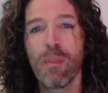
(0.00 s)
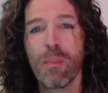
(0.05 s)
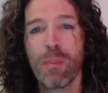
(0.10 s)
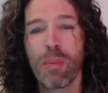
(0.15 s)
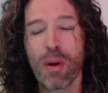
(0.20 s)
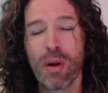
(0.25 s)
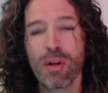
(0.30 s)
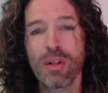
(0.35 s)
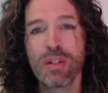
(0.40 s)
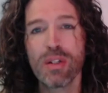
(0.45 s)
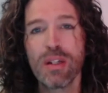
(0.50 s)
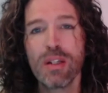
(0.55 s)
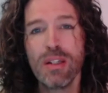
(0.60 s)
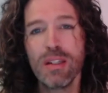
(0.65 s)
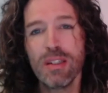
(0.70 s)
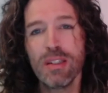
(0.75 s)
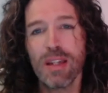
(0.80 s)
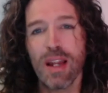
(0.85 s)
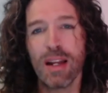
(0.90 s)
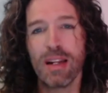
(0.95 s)

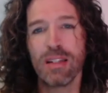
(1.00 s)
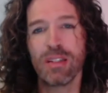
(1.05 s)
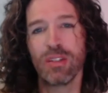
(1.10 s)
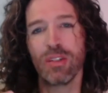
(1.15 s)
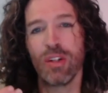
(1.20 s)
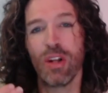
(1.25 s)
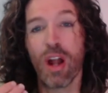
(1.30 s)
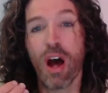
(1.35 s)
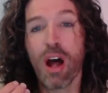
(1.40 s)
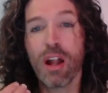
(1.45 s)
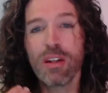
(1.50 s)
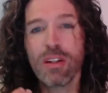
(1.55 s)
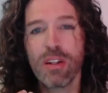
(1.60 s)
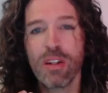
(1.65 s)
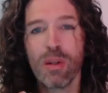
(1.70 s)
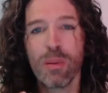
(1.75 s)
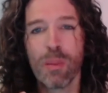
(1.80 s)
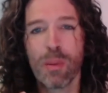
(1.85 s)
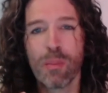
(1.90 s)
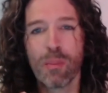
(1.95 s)
persons and as non
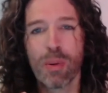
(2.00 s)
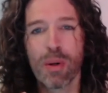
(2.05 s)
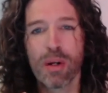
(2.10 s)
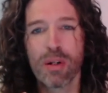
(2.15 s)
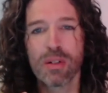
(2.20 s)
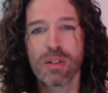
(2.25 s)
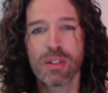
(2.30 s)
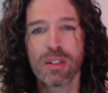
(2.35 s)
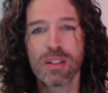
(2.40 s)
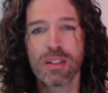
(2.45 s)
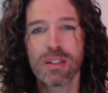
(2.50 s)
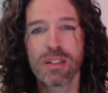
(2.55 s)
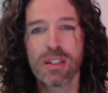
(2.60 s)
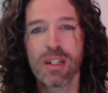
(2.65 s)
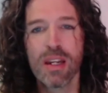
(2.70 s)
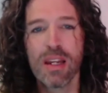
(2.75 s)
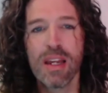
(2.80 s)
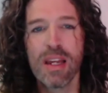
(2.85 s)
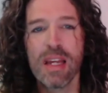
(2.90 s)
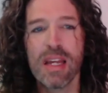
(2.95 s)
human persons,
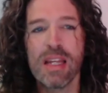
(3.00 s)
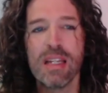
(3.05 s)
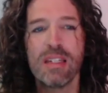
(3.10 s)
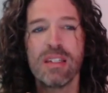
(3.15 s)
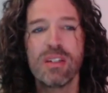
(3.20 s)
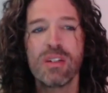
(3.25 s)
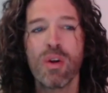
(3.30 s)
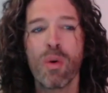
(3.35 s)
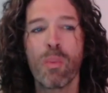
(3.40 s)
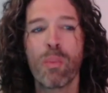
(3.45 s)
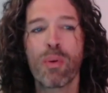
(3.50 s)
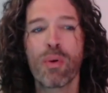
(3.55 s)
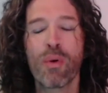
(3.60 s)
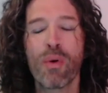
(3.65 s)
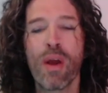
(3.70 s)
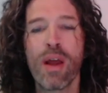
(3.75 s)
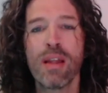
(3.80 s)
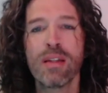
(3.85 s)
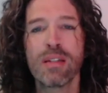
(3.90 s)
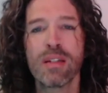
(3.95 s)
is still
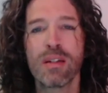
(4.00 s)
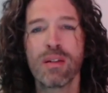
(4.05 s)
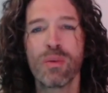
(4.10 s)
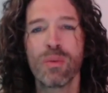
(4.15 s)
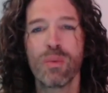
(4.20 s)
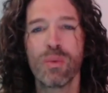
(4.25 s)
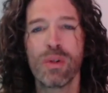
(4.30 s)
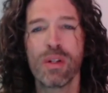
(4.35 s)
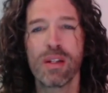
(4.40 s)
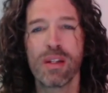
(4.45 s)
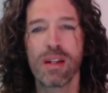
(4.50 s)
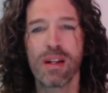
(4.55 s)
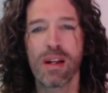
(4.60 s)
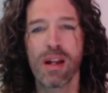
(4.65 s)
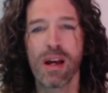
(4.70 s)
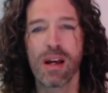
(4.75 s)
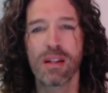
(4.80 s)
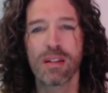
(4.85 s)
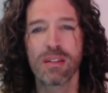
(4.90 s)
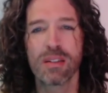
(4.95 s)
present within
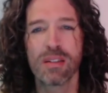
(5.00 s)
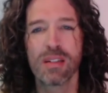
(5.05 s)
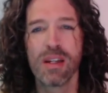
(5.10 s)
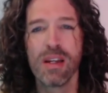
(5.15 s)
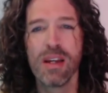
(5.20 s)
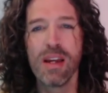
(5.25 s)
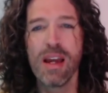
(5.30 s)
us.